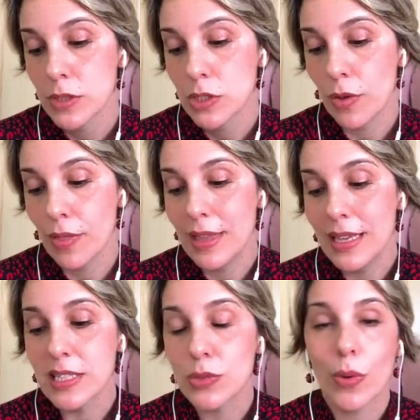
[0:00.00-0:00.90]
So
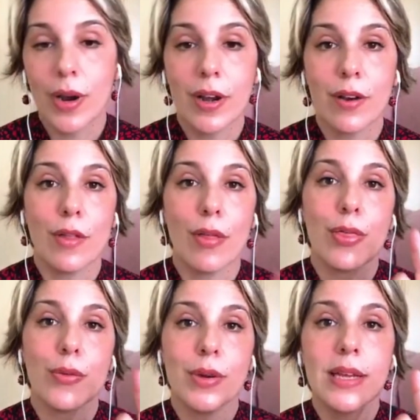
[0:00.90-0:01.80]
these were the
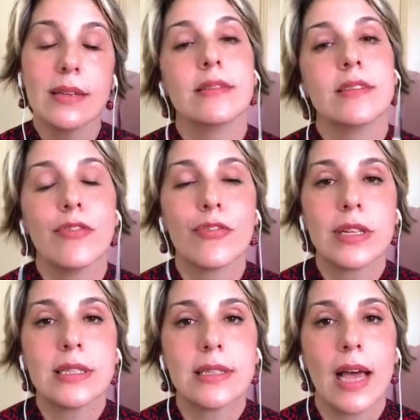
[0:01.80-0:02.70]
3
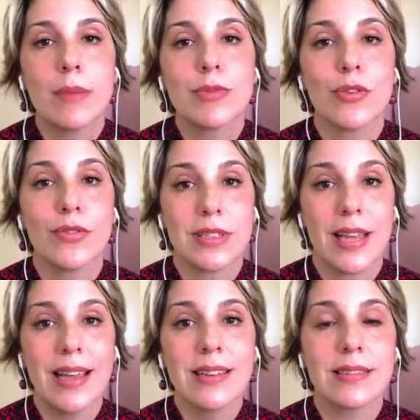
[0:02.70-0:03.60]
different types of
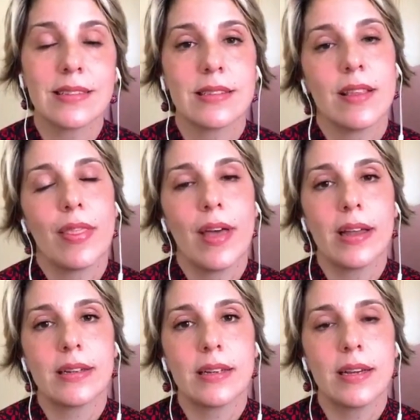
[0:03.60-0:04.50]
texts
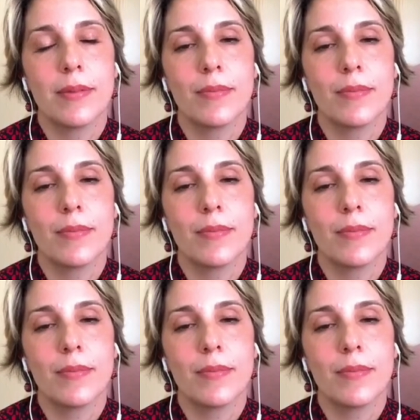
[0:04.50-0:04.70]
that